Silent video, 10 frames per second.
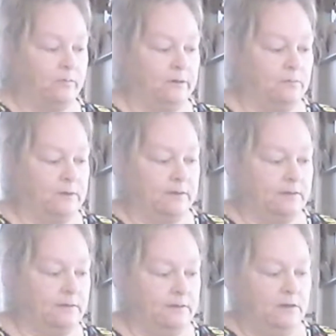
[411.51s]

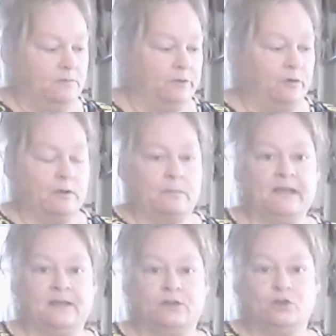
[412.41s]
We don't wanna
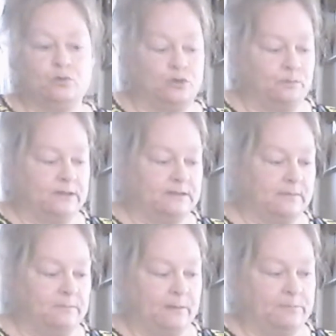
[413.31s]
make it too sweet
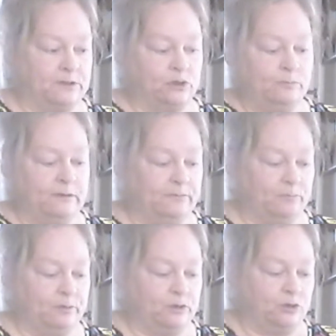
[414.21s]
because I'm assuming if
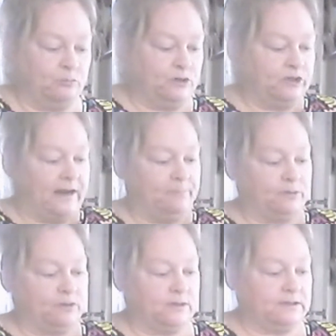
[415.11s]
you put too much
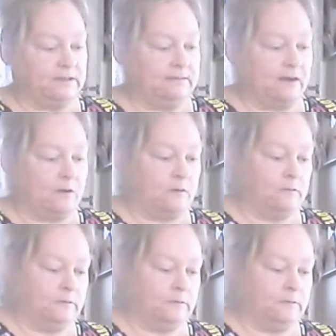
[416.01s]
applesauce in there,